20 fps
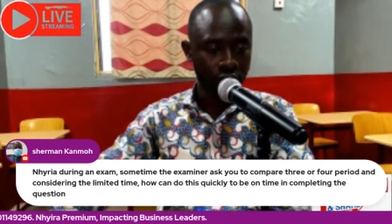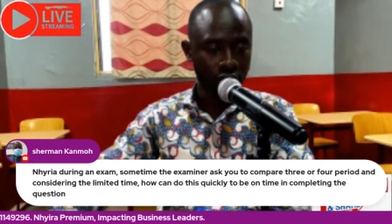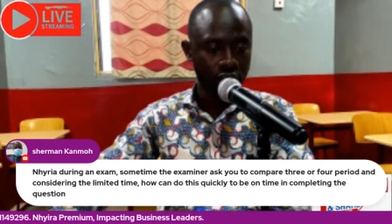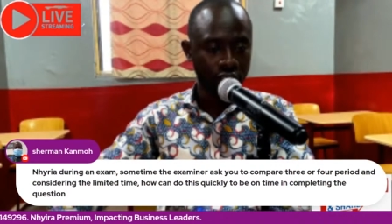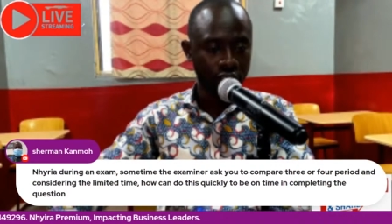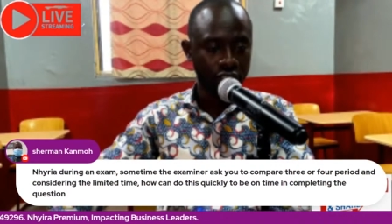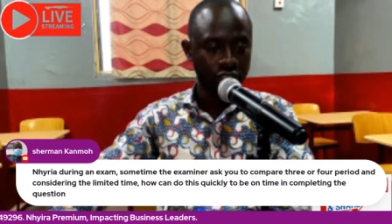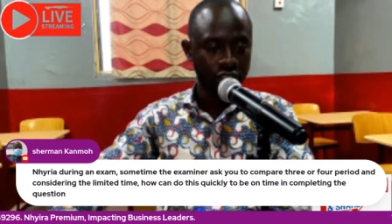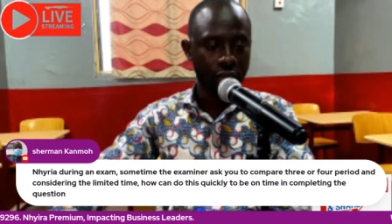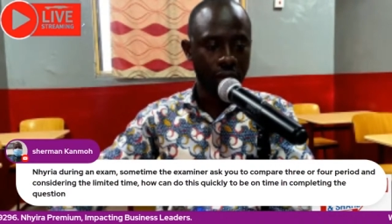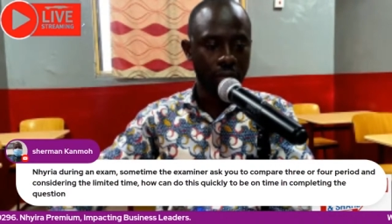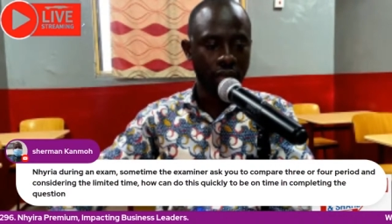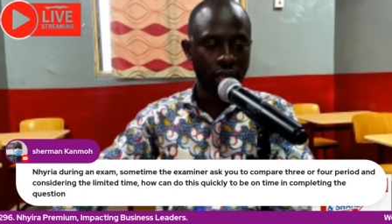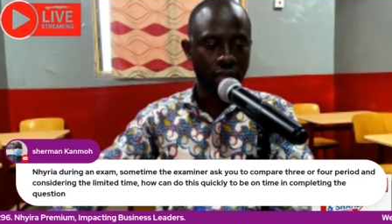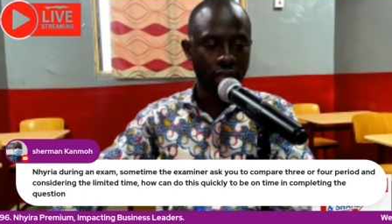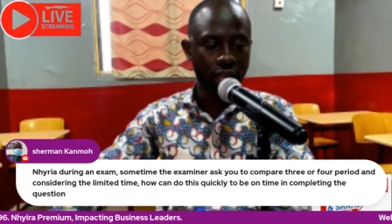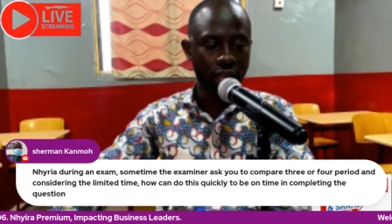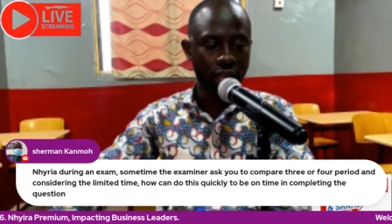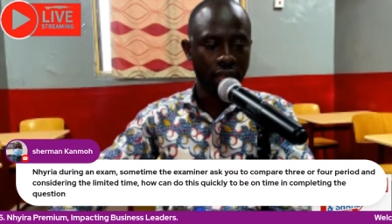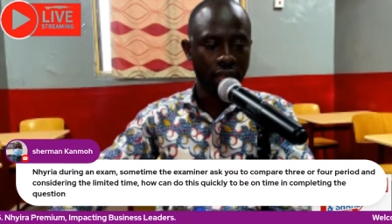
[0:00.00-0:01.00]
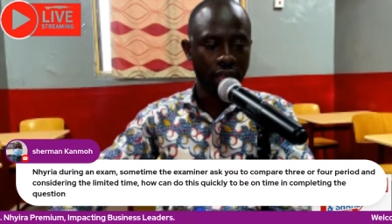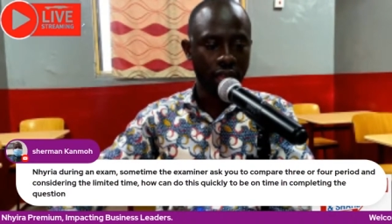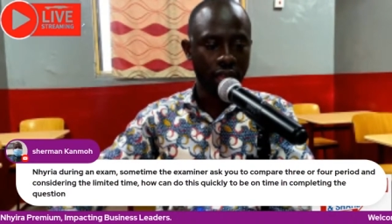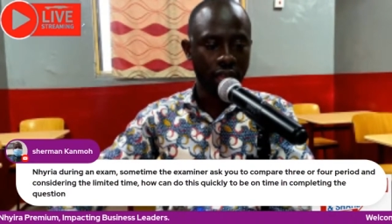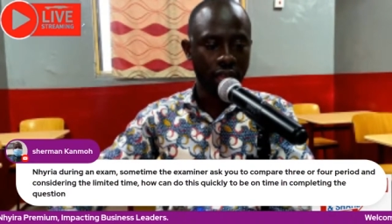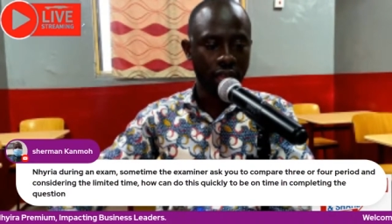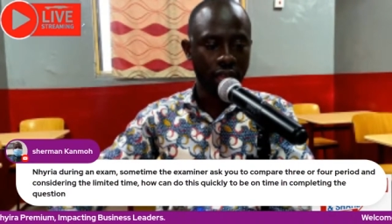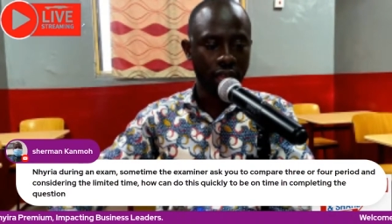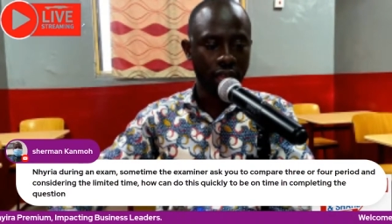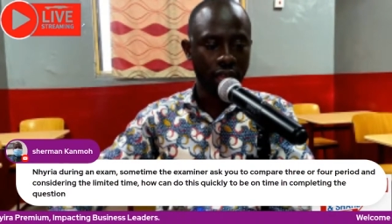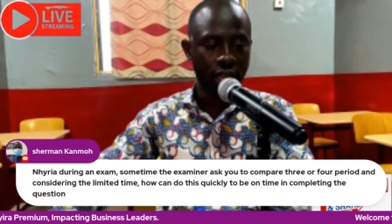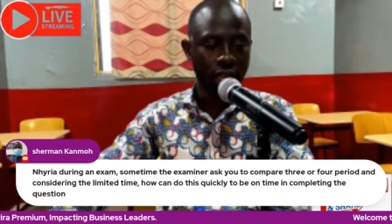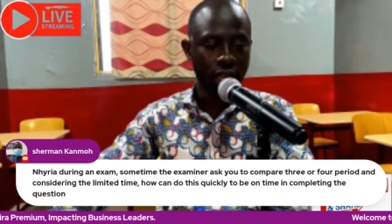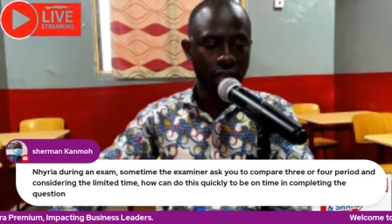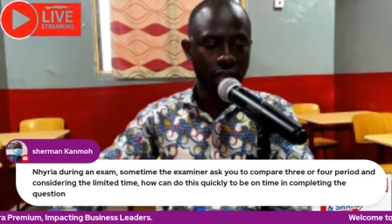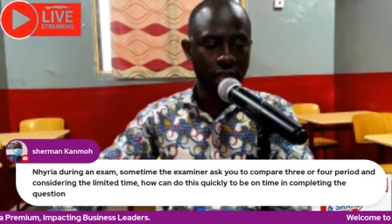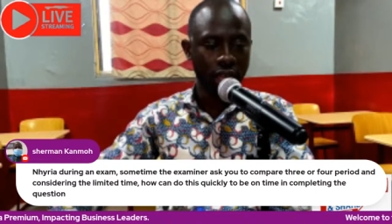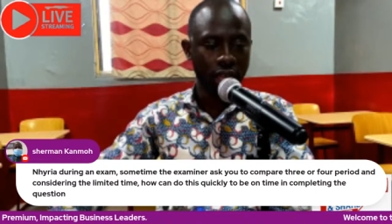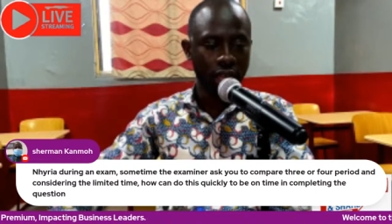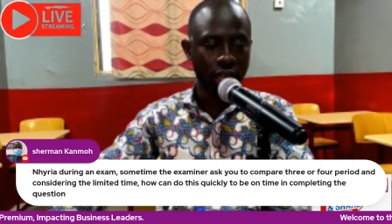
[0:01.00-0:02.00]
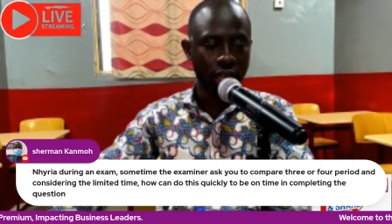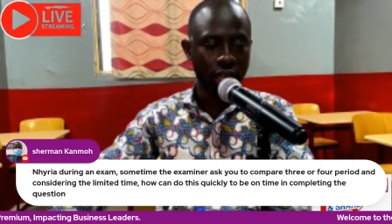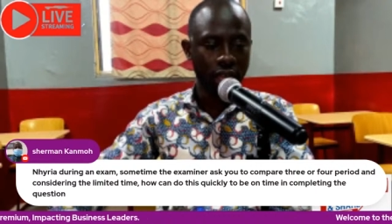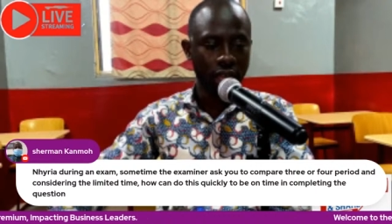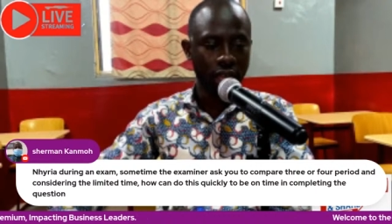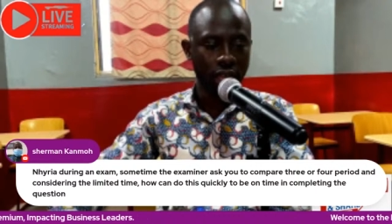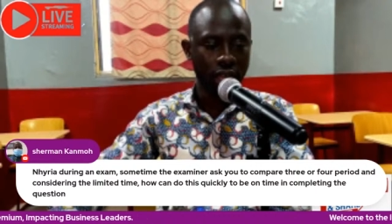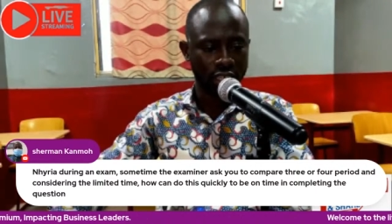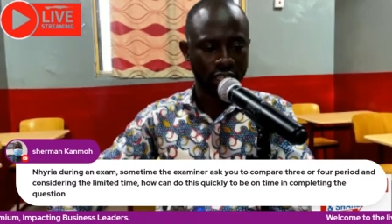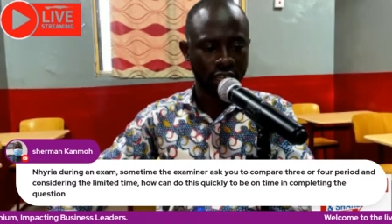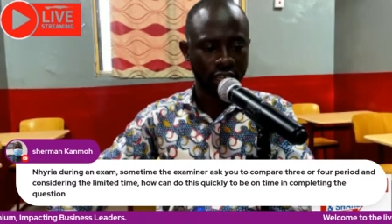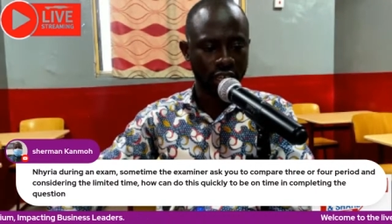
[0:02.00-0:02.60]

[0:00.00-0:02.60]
Shema Kanmo said,